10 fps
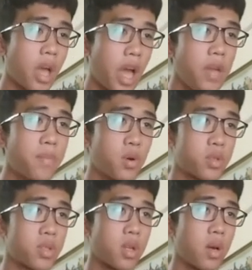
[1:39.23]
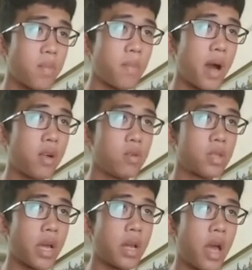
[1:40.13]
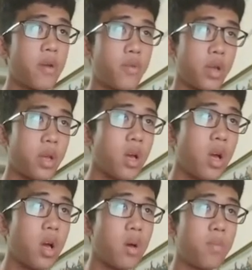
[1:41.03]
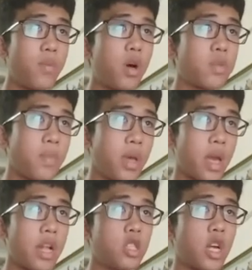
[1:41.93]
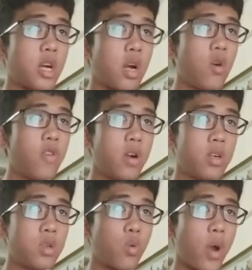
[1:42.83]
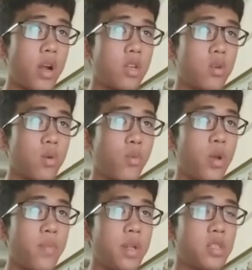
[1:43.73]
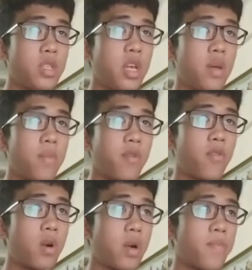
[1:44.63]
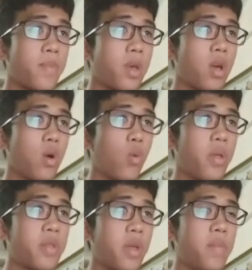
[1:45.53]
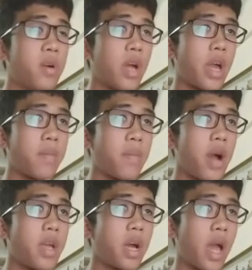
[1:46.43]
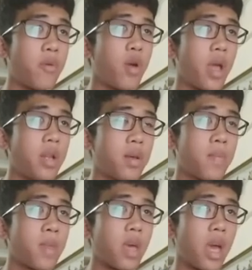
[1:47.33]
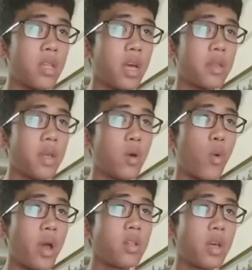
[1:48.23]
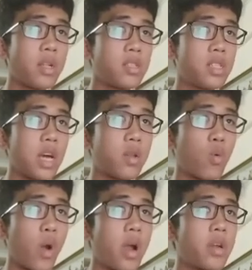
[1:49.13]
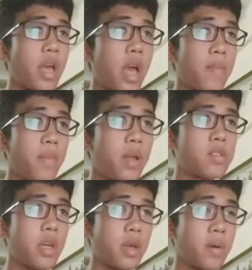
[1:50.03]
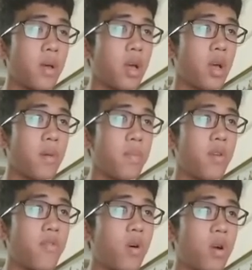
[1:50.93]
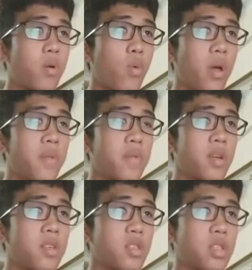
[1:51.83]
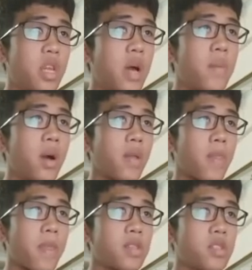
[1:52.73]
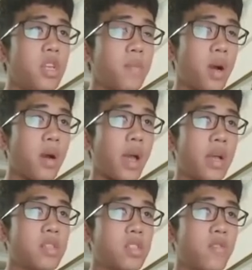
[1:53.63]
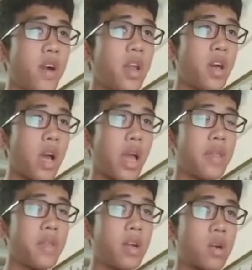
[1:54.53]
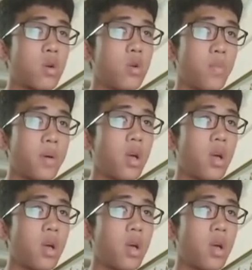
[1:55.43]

Amos, Miles, and Henry brought me and Jack over to where we'd been sitting before, with Summer and Maya and Raid, and then they went and sat where they had been sitting before with Cinema and Savannah and their group.